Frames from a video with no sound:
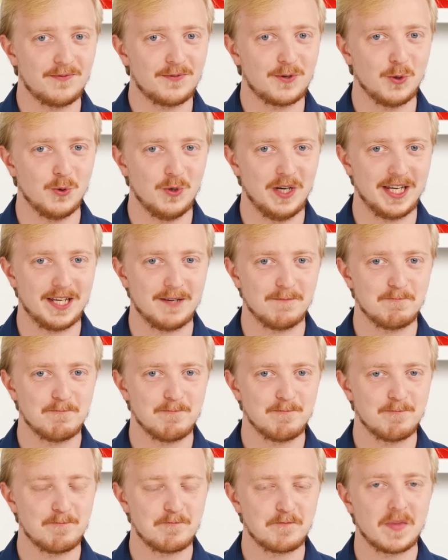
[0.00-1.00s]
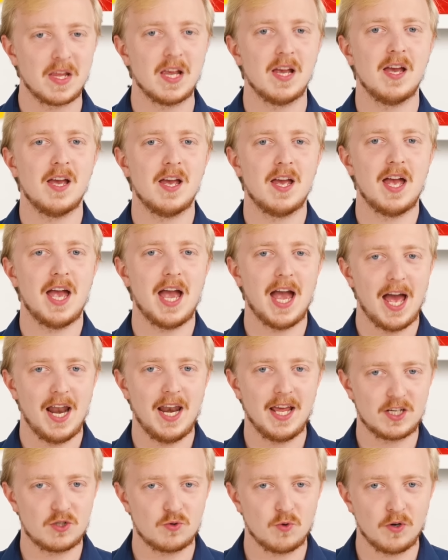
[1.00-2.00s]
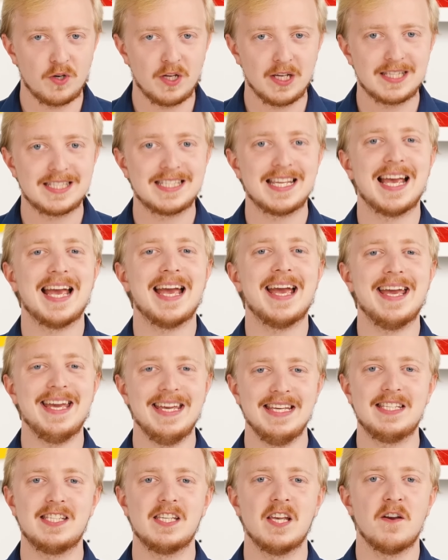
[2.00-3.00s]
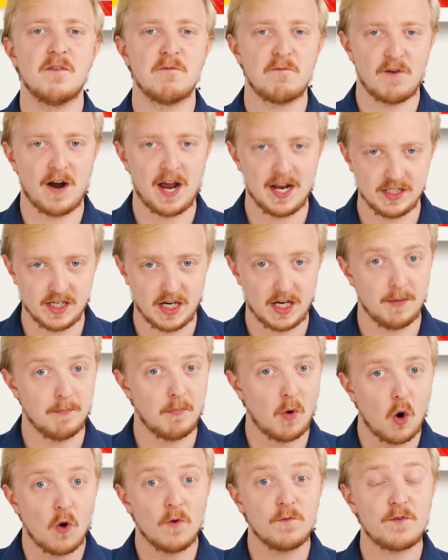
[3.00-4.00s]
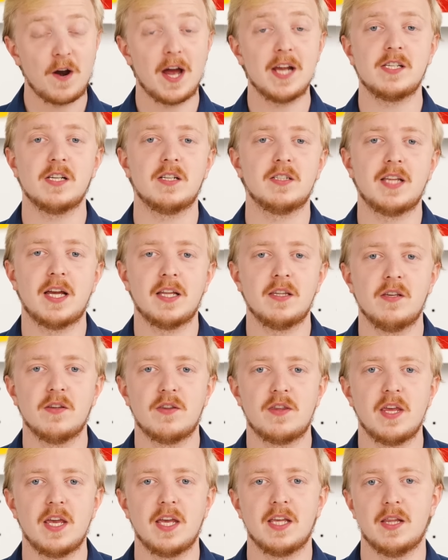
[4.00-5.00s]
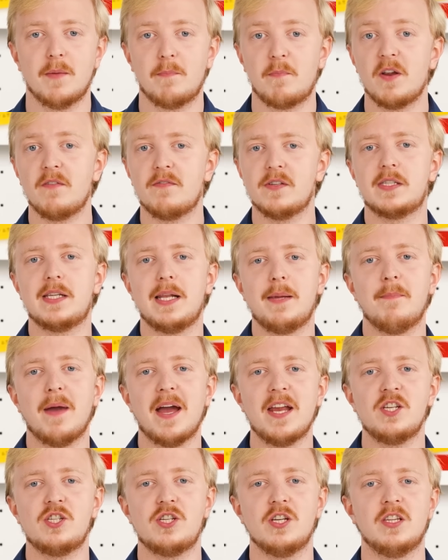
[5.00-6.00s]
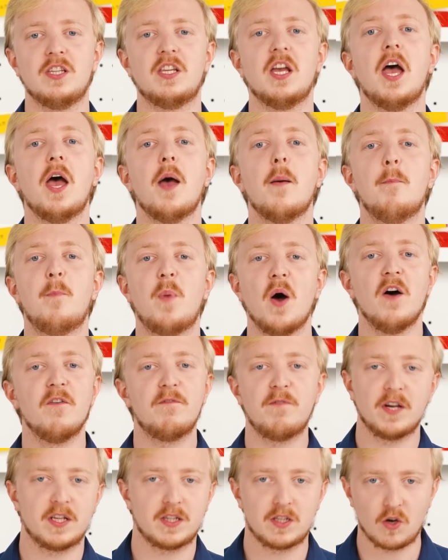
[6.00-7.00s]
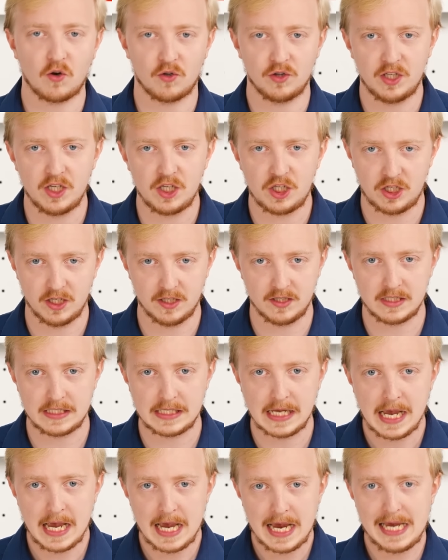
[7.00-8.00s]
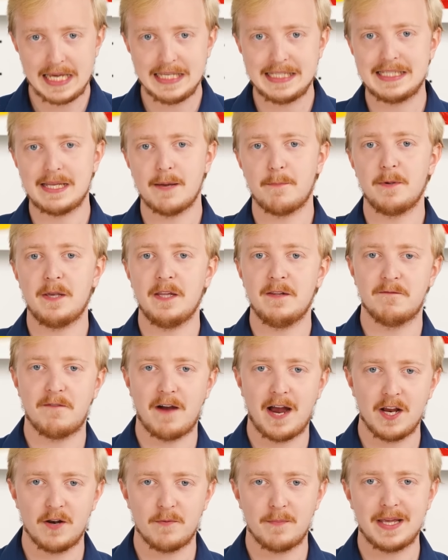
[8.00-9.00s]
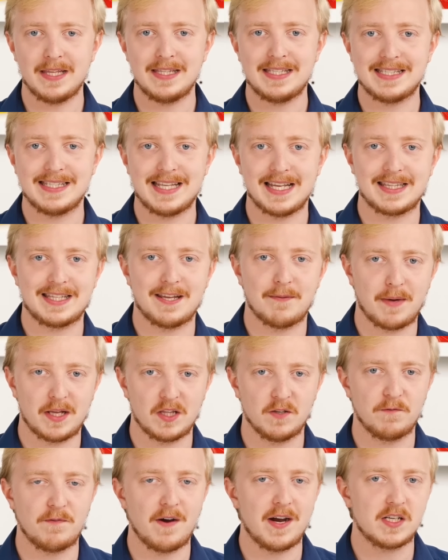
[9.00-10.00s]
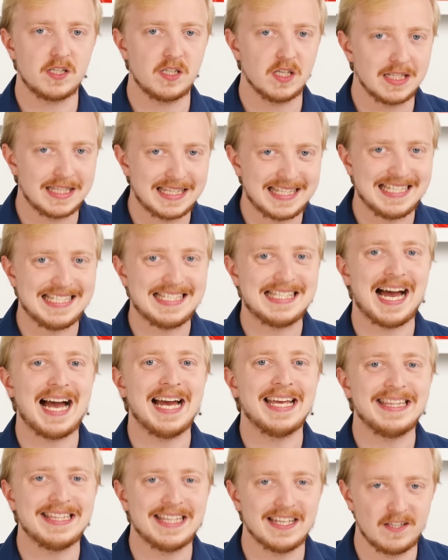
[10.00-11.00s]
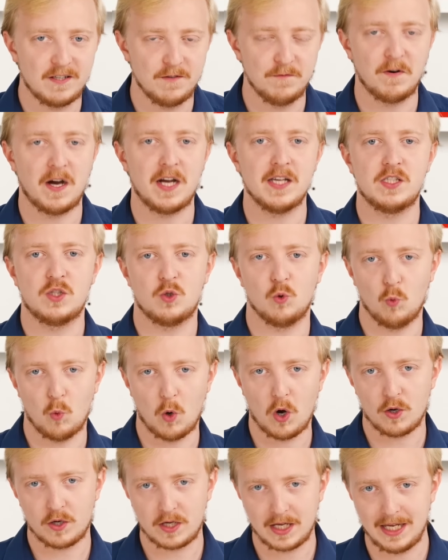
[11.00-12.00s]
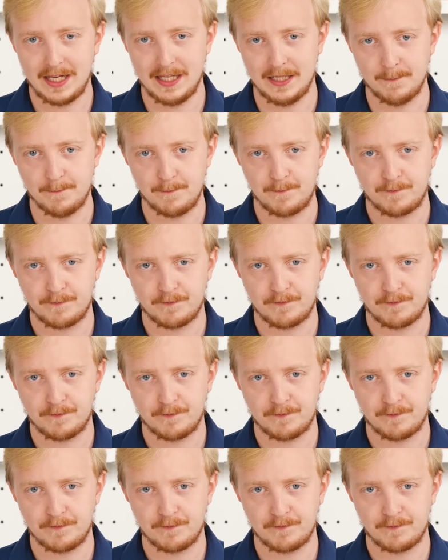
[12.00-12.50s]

of cooling? Electronics is fragile, more fragile than you think. The previously mentioned perfect conditions is the environment that the manufacturer designed the device to work in.